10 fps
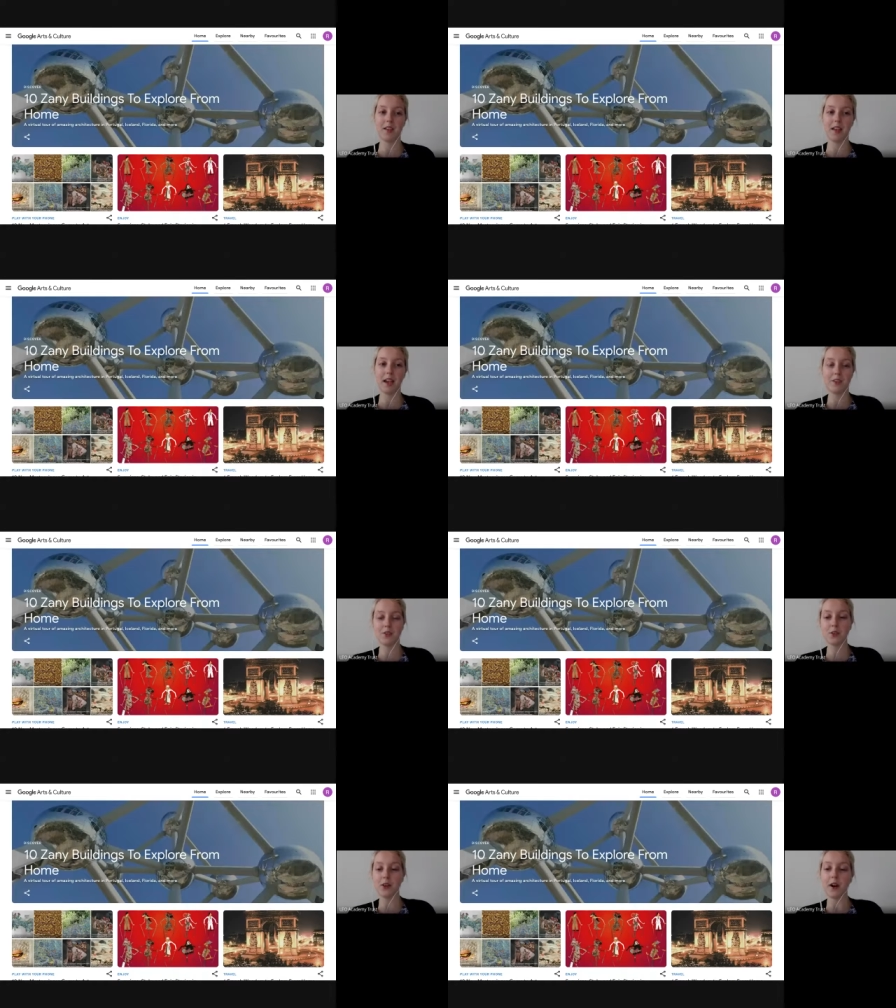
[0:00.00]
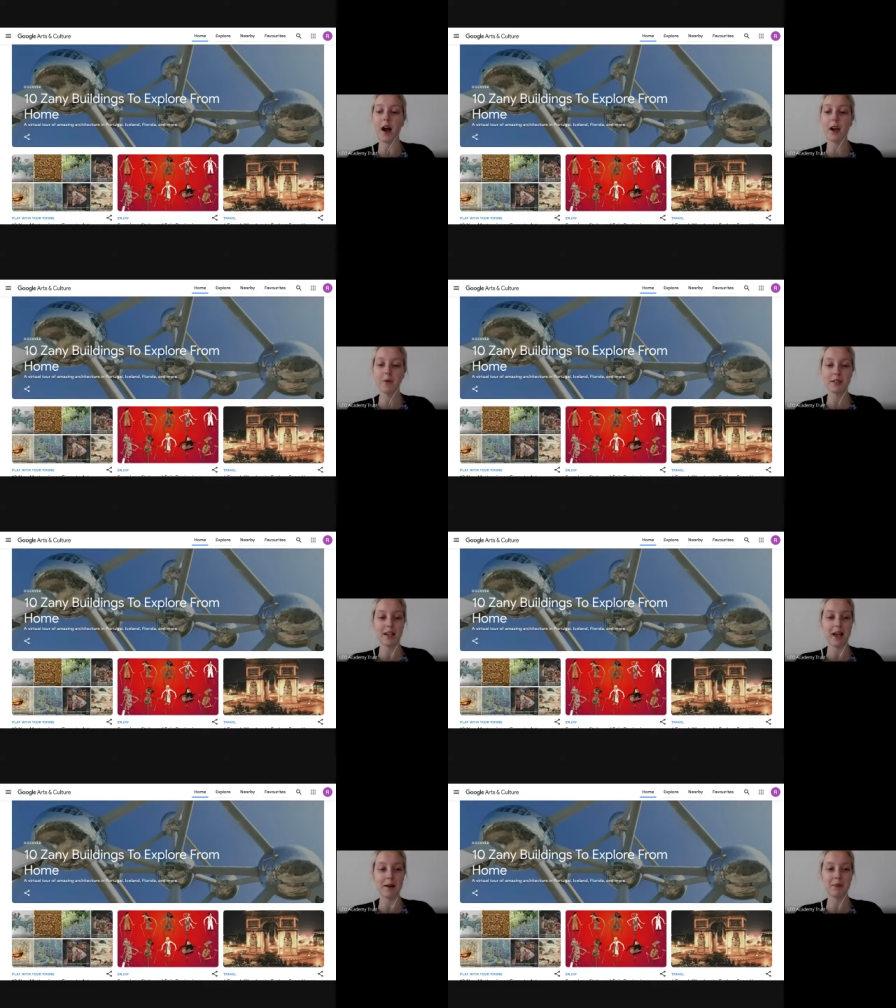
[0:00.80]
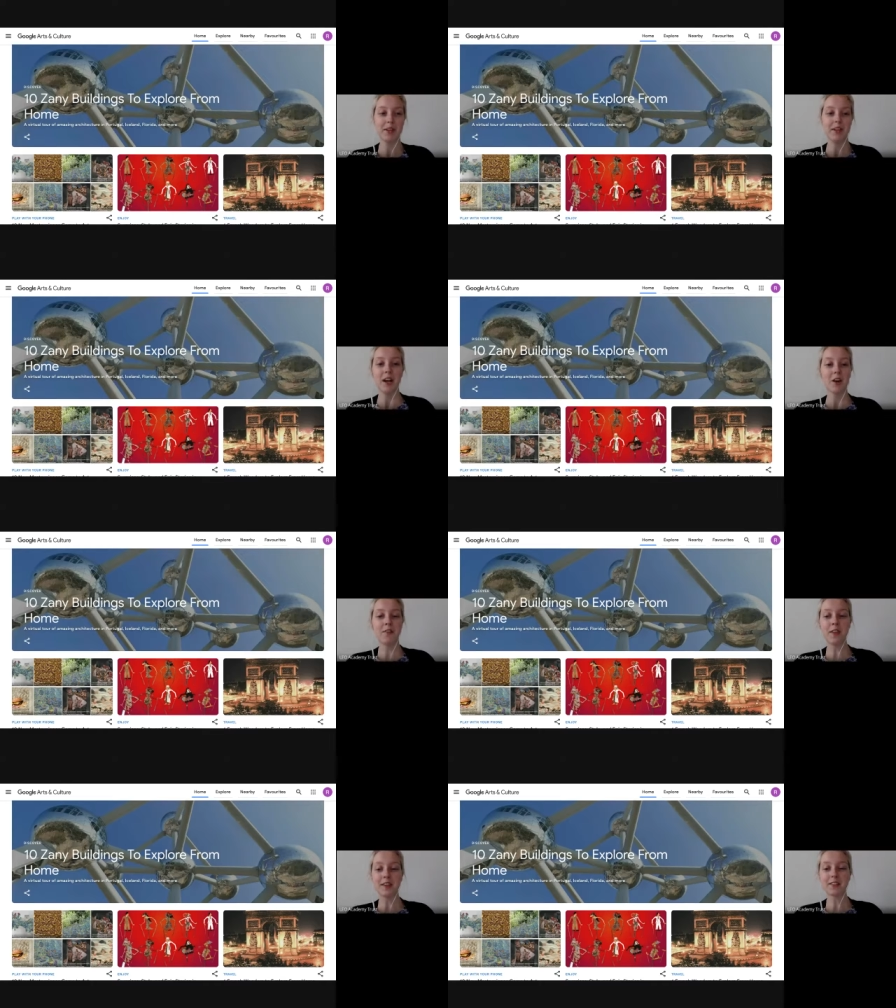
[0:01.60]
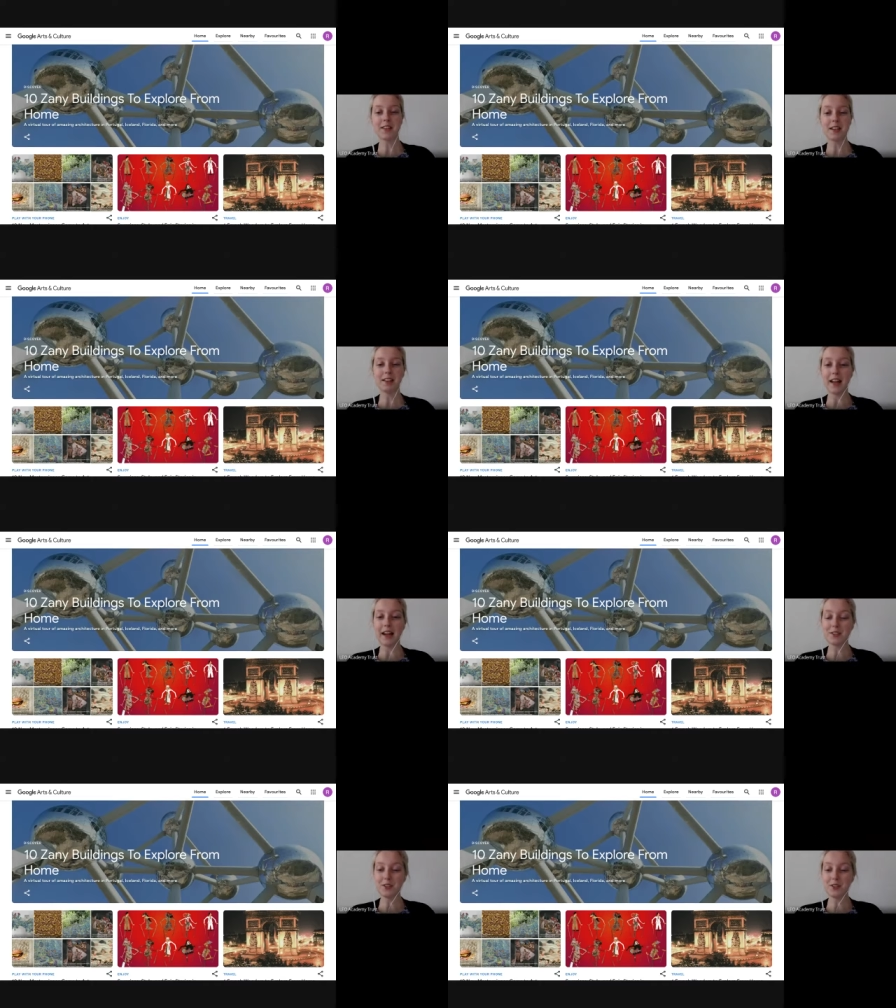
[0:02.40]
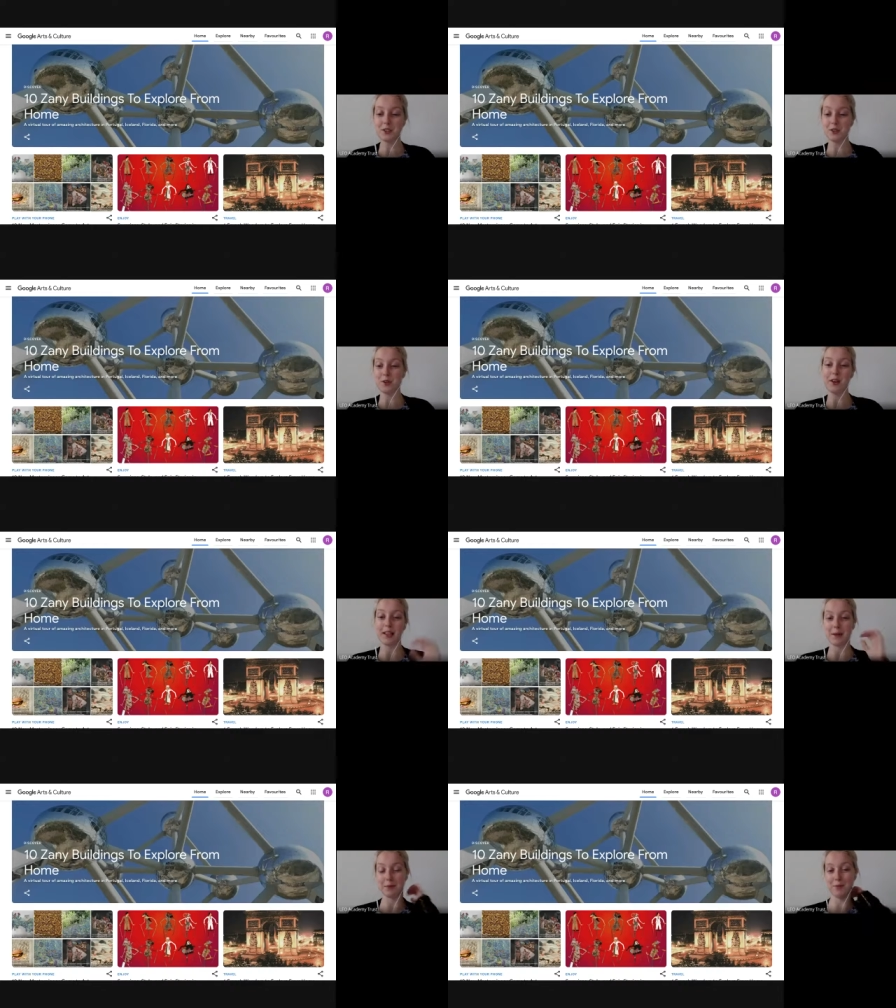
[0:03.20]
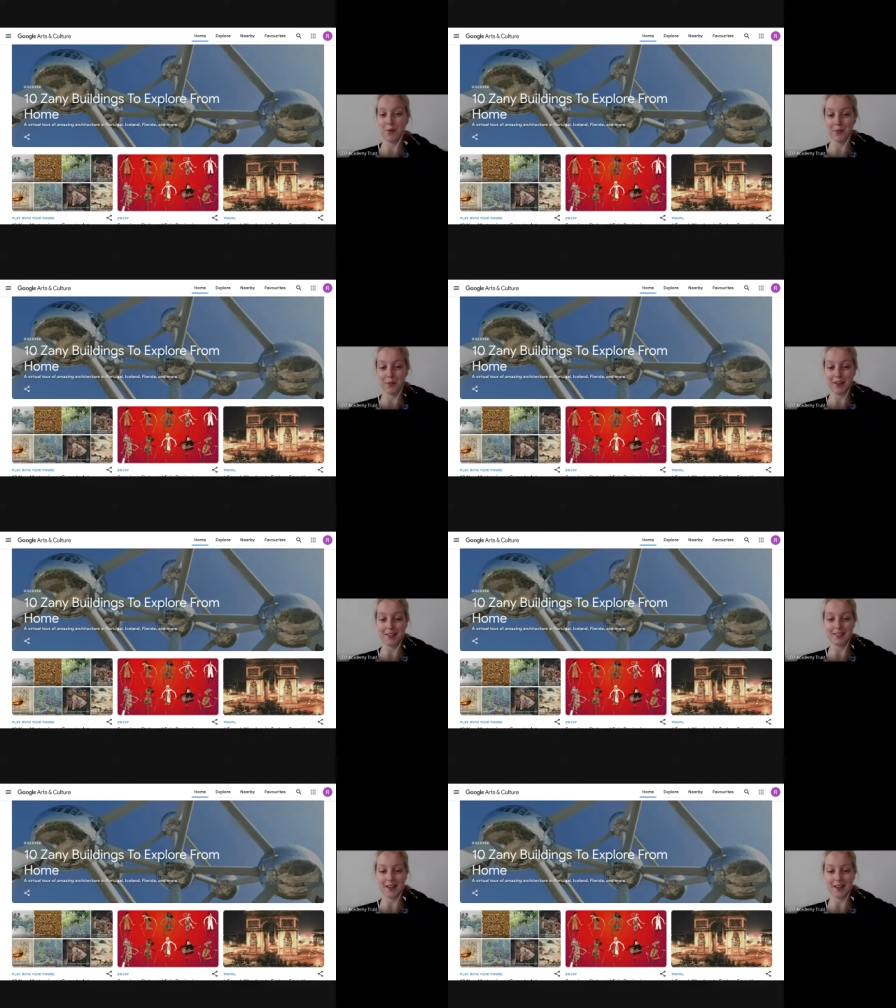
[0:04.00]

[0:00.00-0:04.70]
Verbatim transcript: Android or iOS app of this that allows you to do a couple more things.